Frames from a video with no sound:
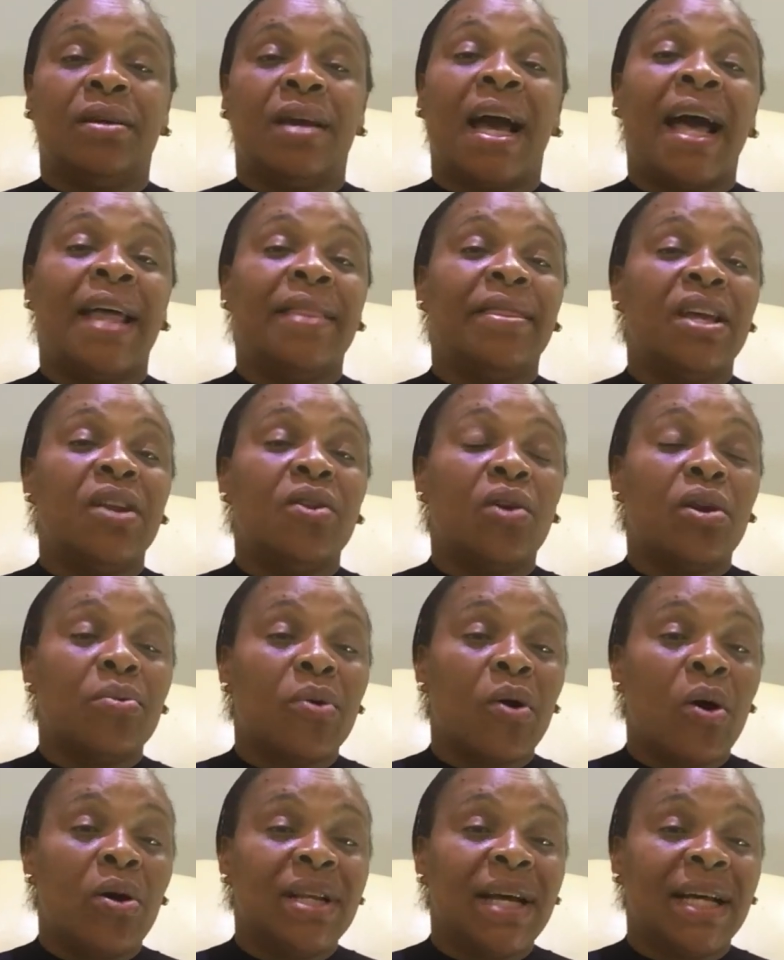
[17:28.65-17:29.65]
Are there not
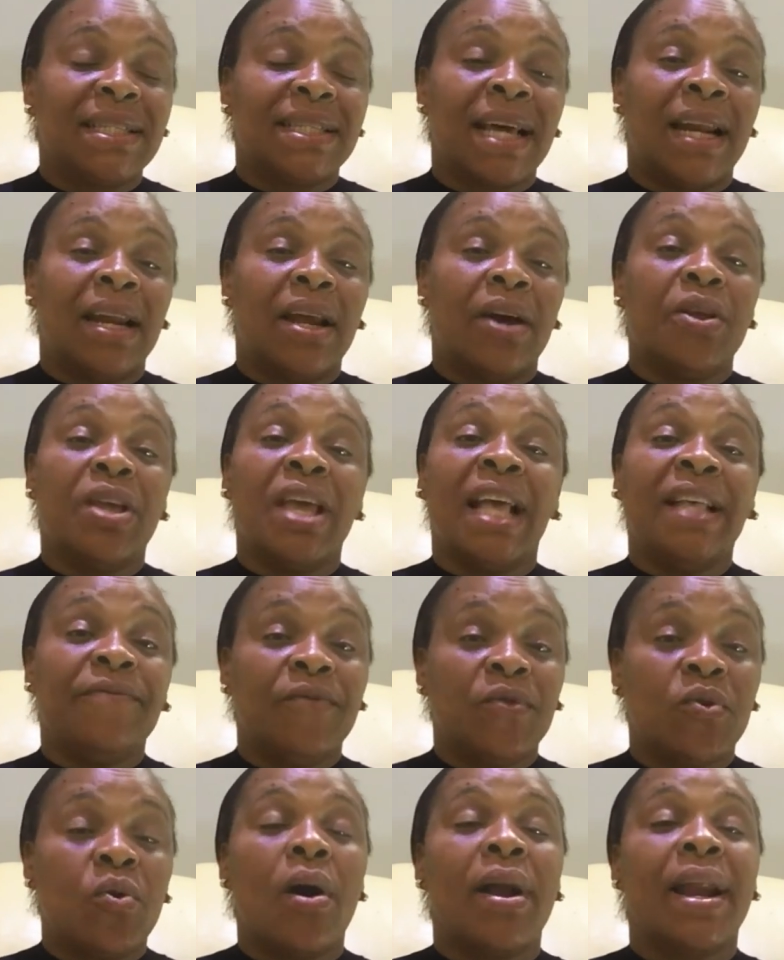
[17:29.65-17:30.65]
others allowing? If
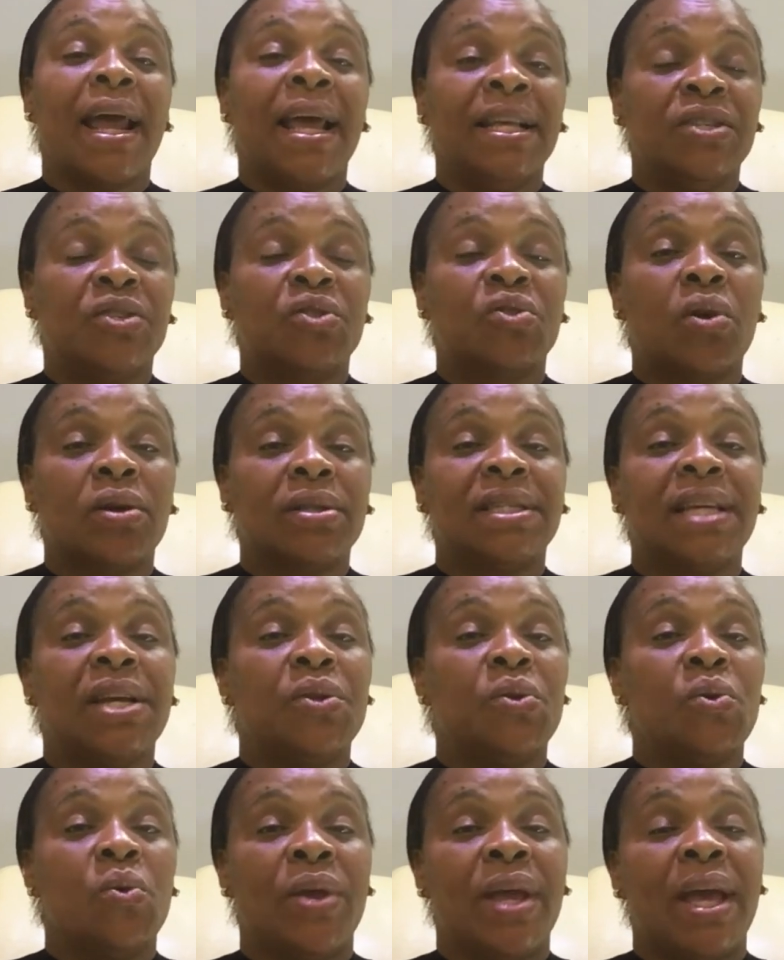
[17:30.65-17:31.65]
God
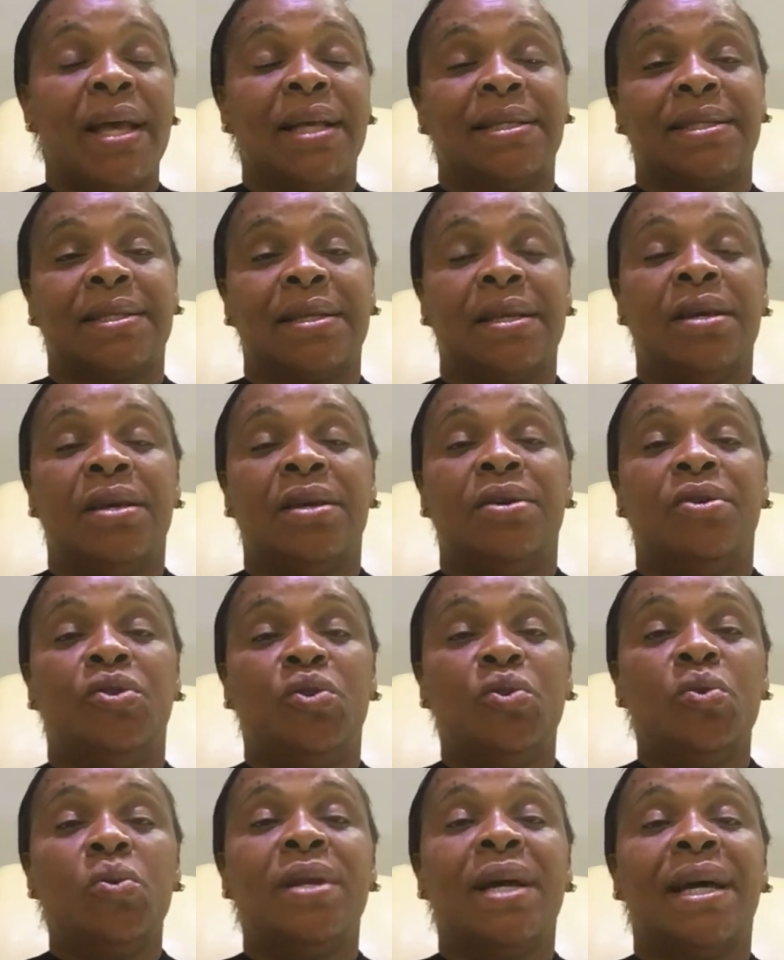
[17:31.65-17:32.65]
instructed you, yes,
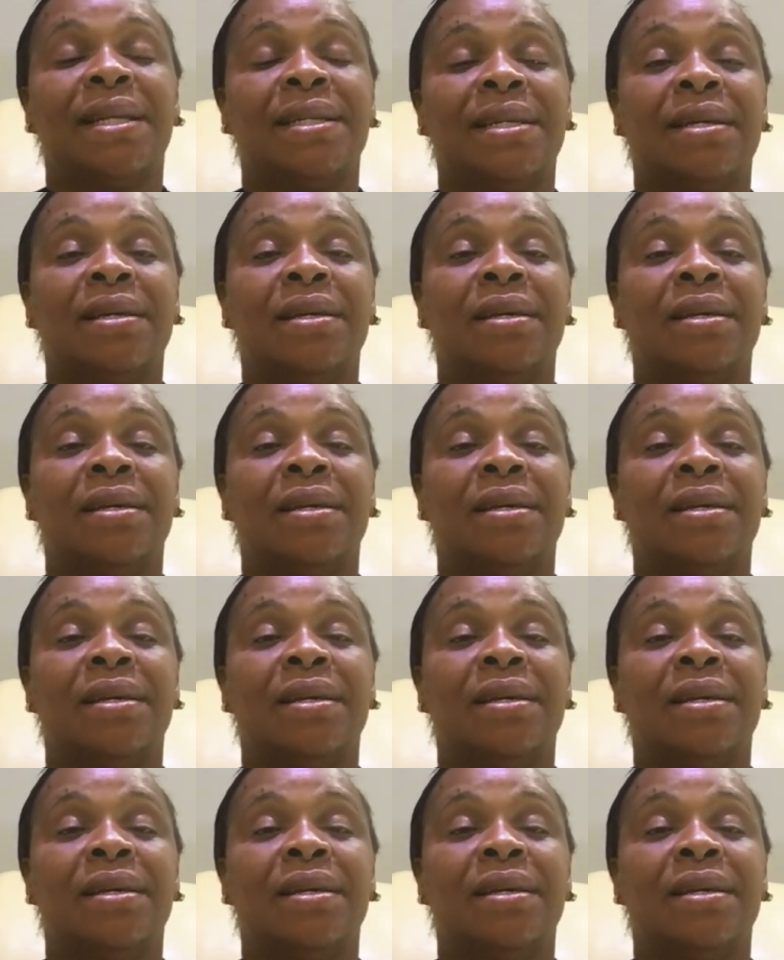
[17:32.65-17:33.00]
do that.